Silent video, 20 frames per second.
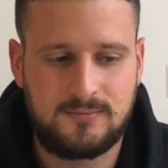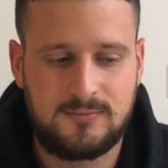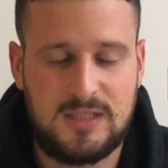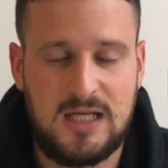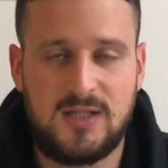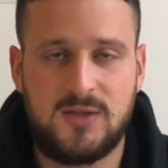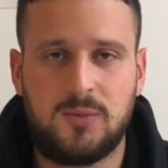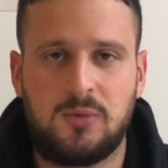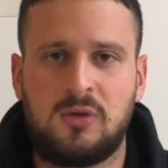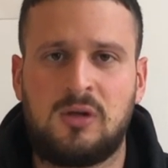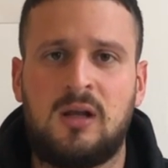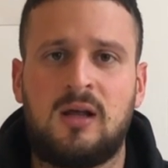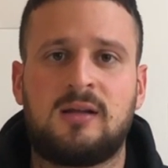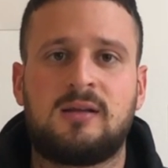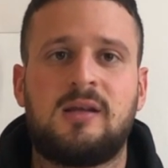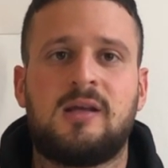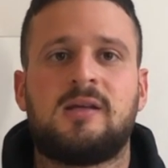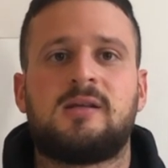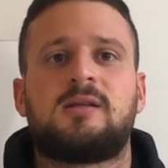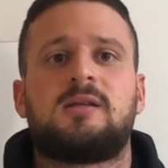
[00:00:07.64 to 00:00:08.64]
Let's put it
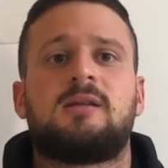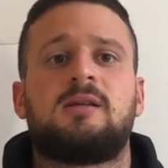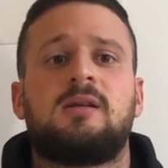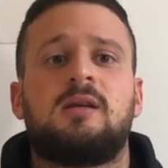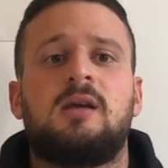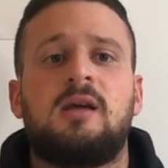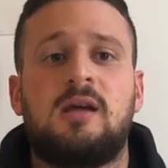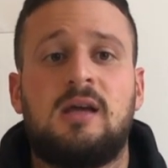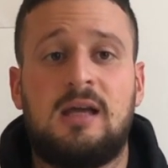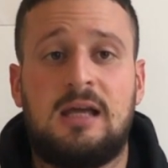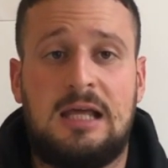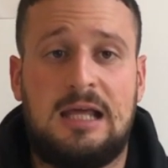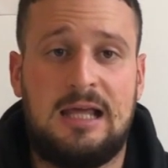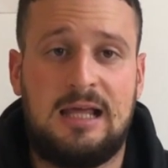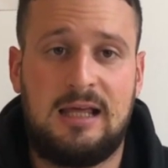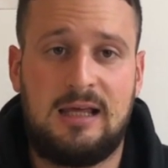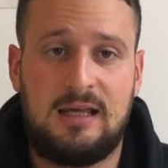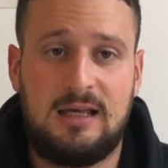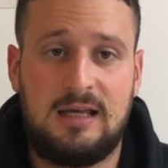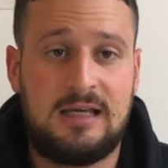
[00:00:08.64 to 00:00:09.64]
like this.
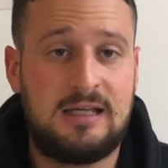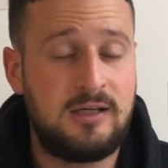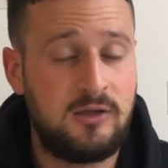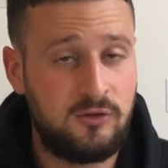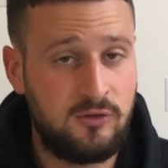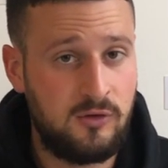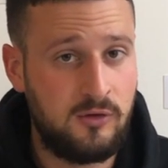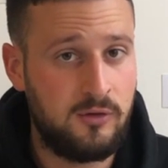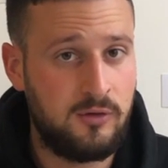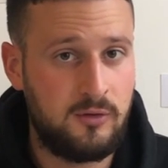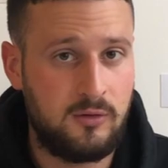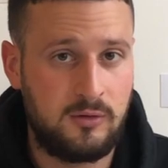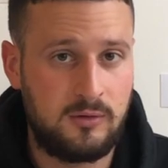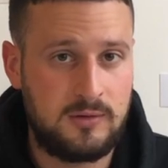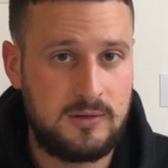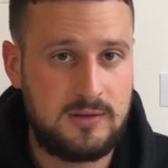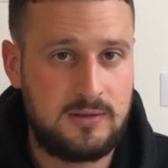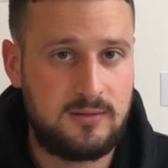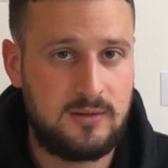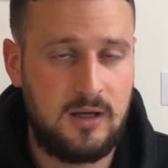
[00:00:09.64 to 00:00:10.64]
Initial
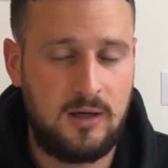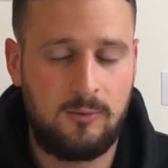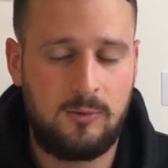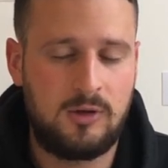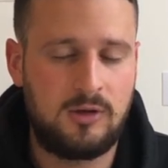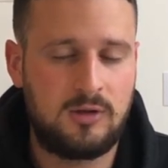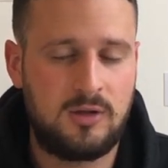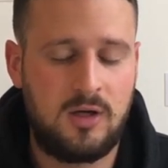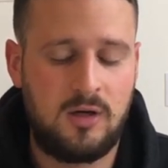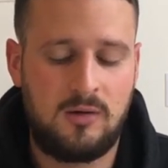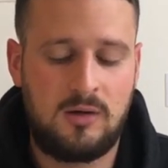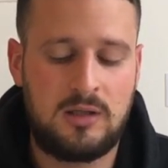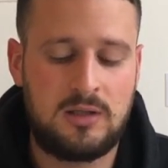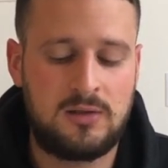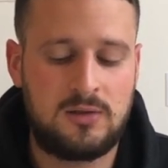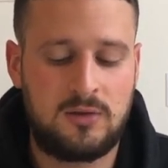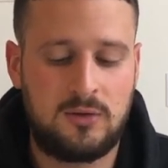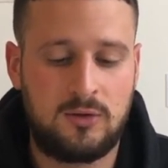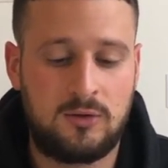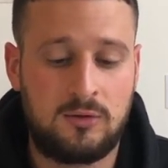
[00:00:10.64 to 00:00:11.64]
thoughts. I will go
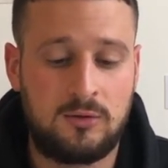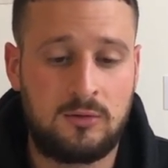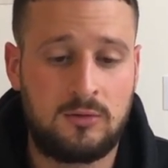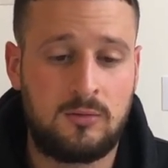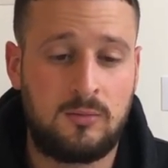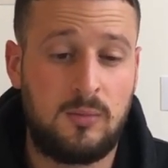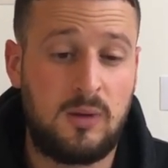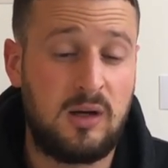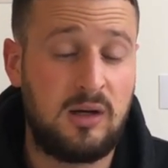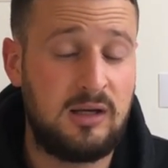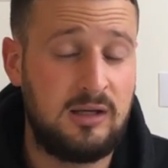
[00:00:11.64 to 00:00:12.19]
into my